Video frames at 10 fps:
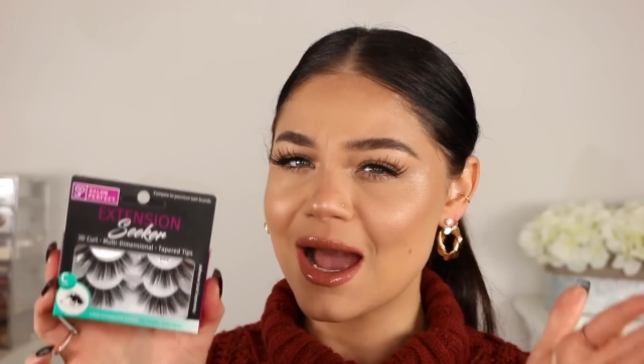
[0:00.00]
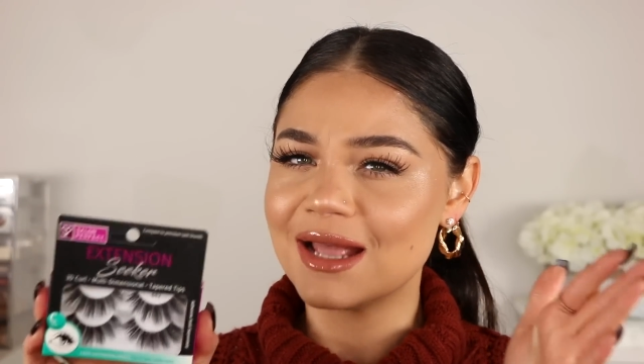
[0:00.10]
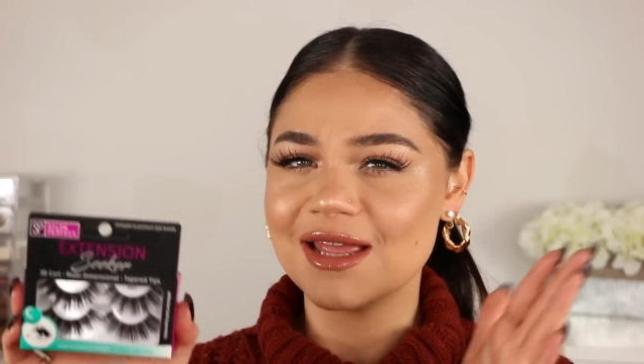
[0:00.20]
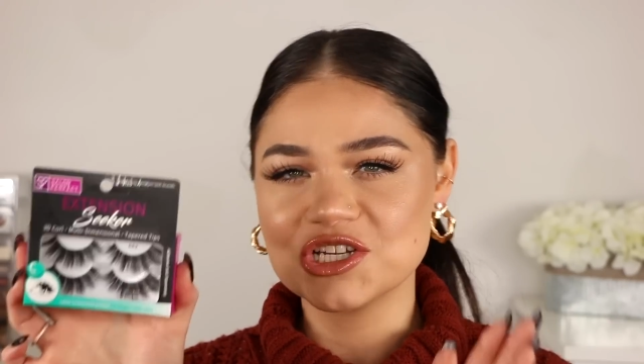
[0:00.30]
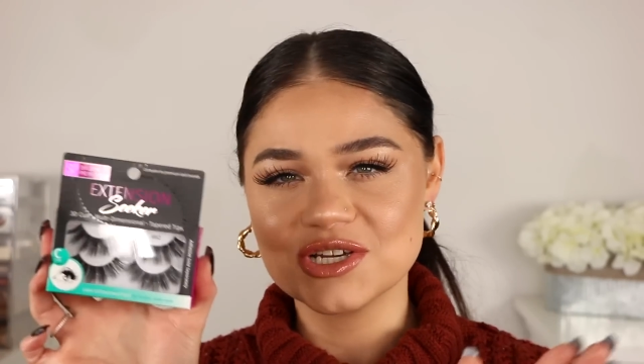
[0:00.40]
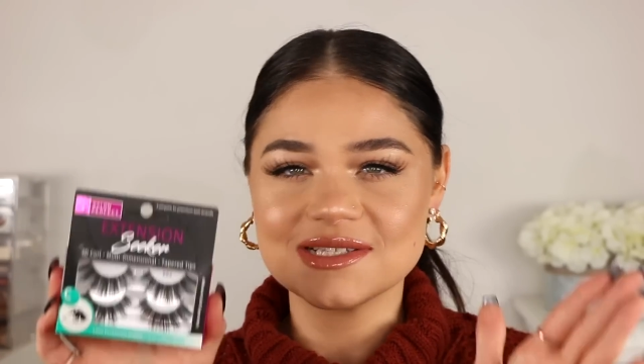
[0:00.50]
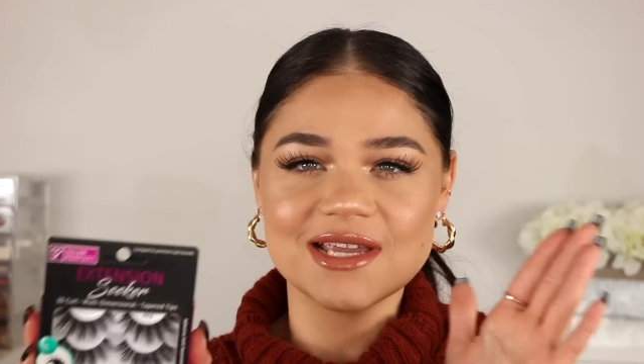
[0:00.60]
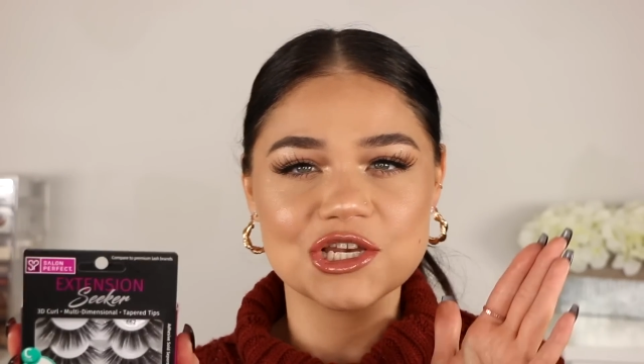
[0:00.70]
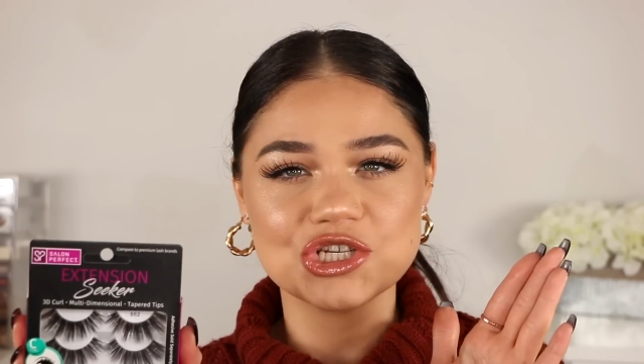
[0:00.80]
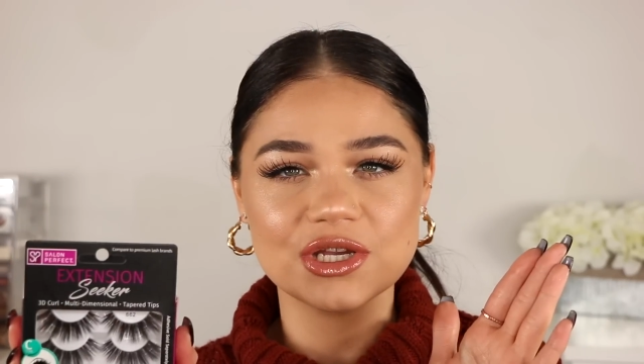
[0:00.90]
eyelash
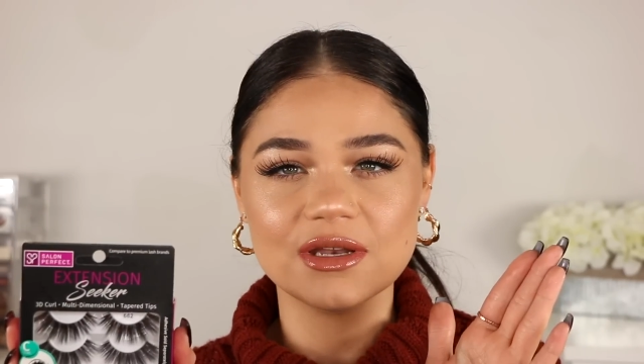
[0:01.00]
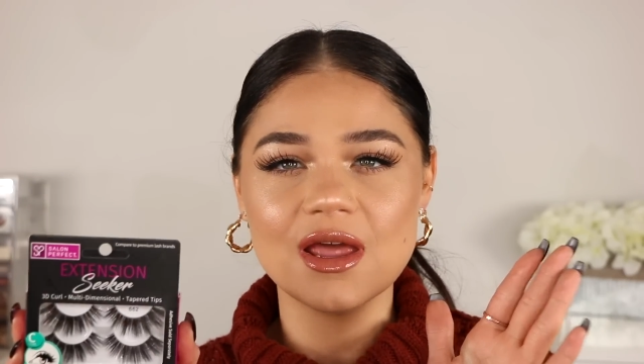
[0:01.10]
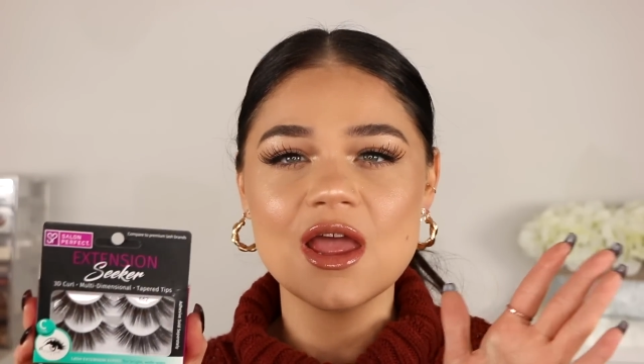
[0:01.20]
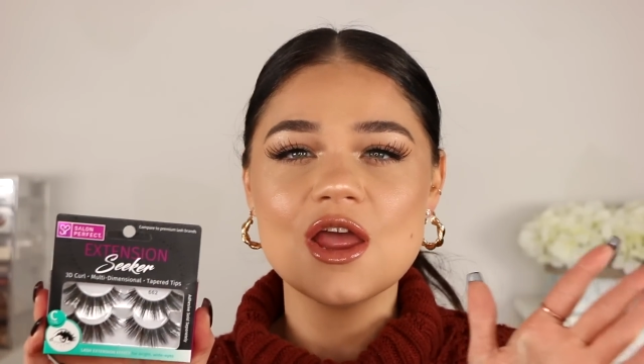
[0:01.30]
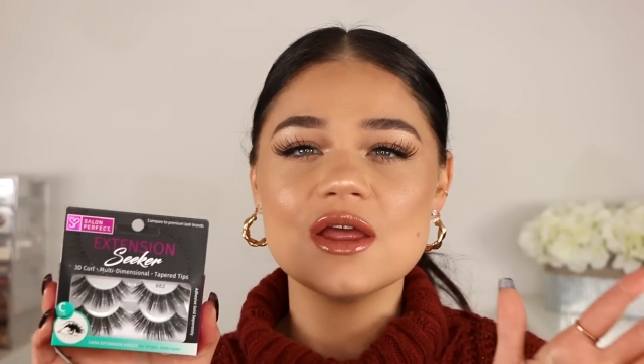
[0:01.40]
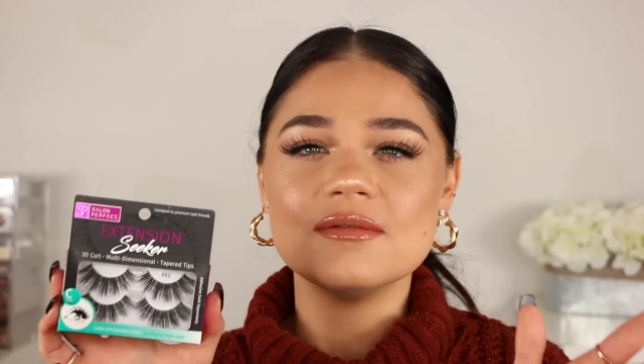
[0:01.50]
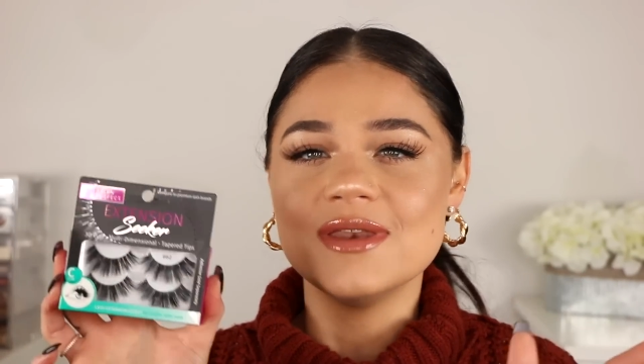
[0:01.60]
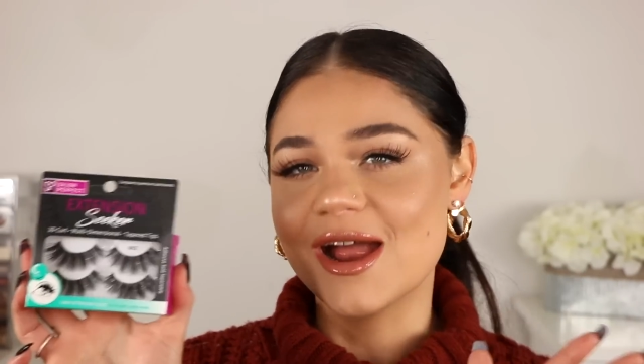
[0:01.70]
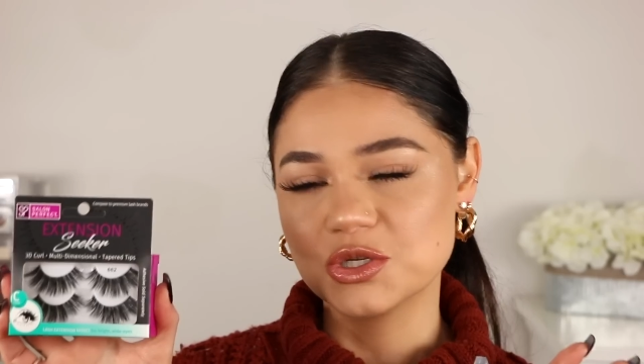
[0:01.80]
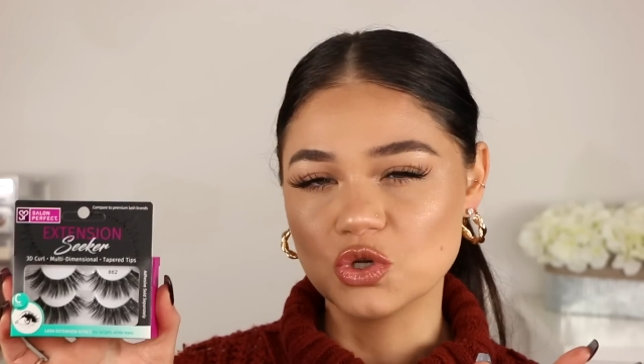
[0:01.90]
extension
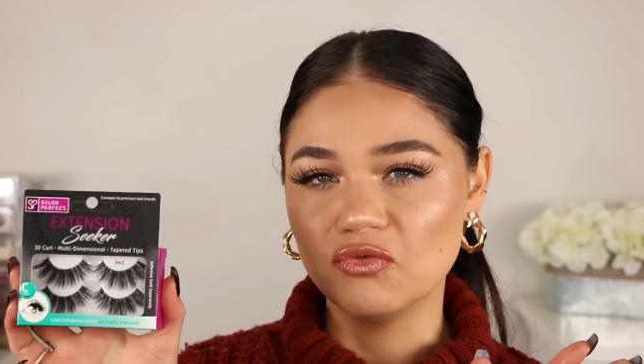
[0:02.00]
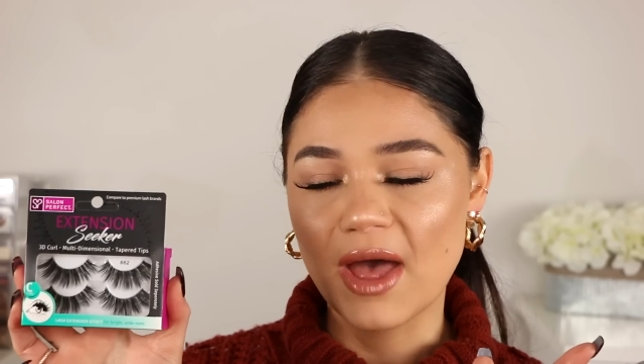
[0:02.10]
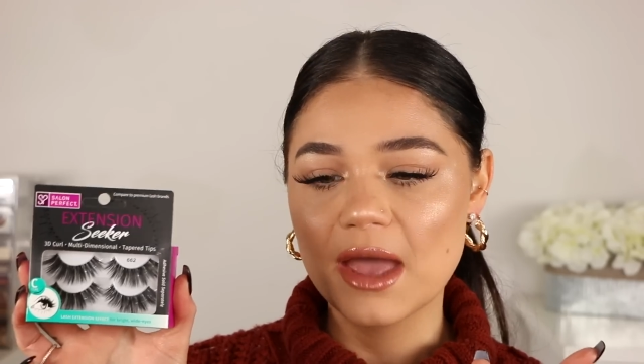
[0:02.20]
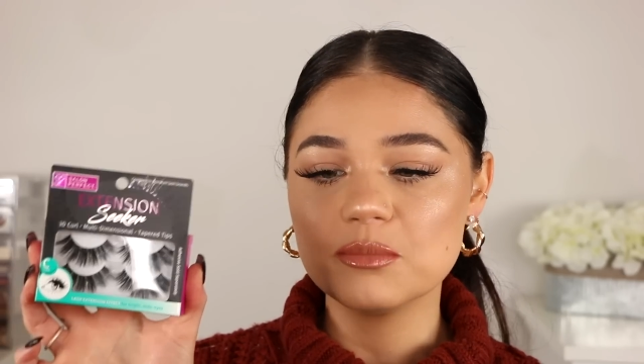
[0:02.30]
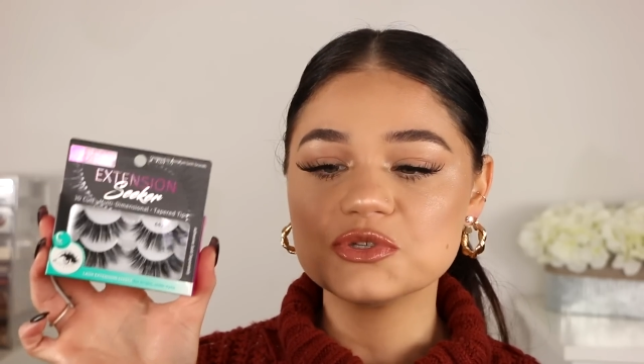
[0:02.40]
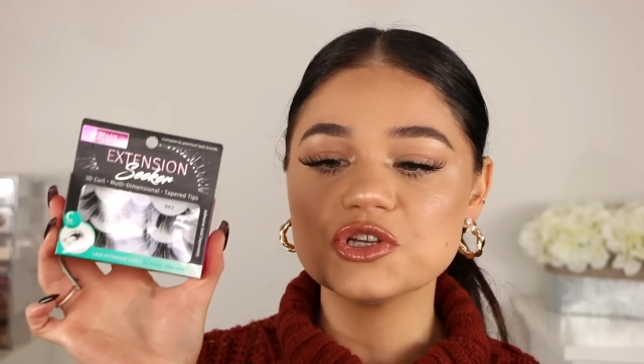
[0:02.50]
natural vibe.